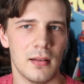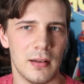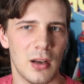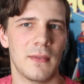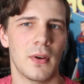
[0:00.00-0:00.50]

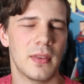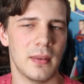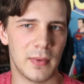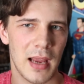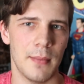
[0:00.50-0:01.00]
And I've got
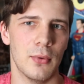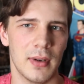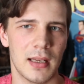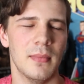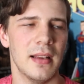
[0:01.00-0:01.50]
Gabriel
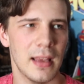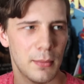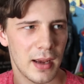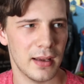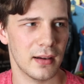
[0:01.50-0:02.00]
and Kimberly, they're
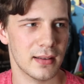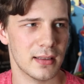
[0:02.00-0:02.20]
my younger